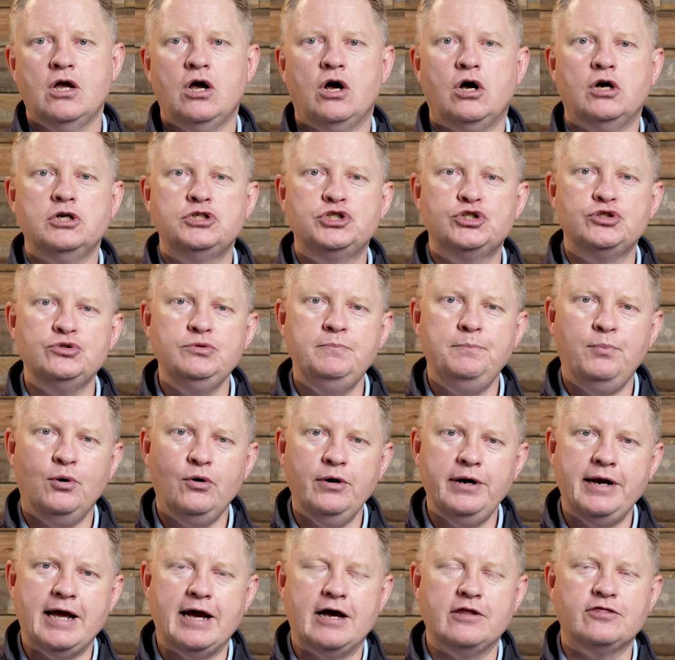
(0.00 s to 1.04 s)
I should
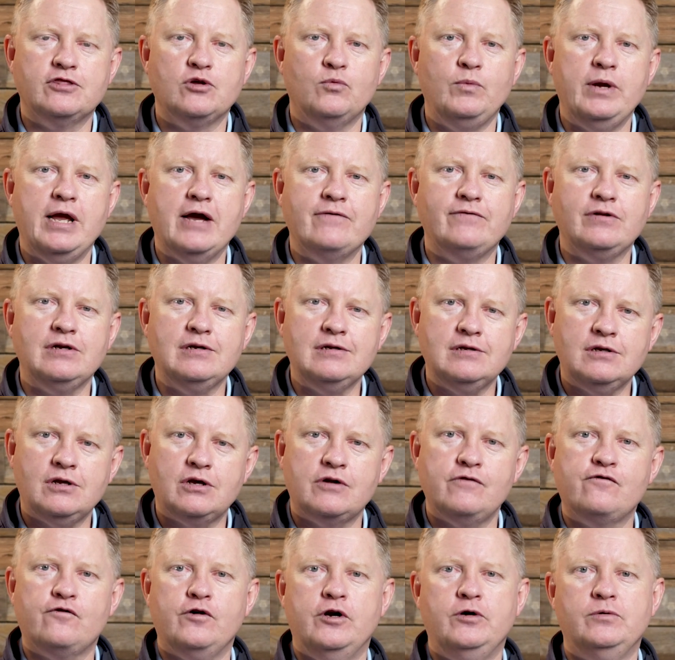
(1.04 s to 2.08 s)
point out that we have a lot
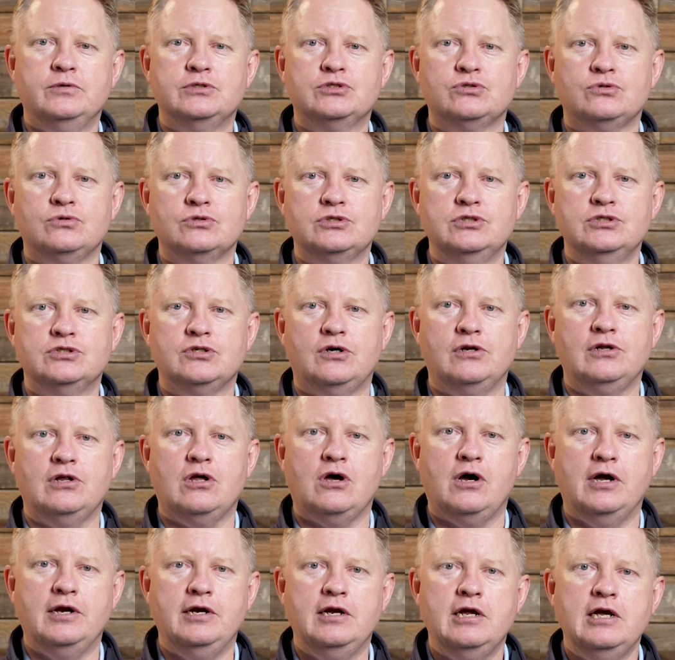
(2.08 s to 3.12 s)
of free resources
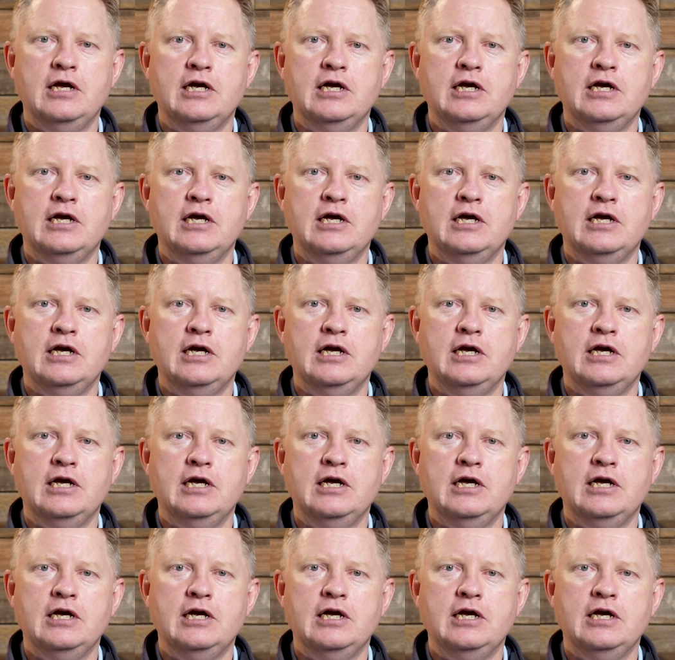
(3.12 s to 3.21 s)
online,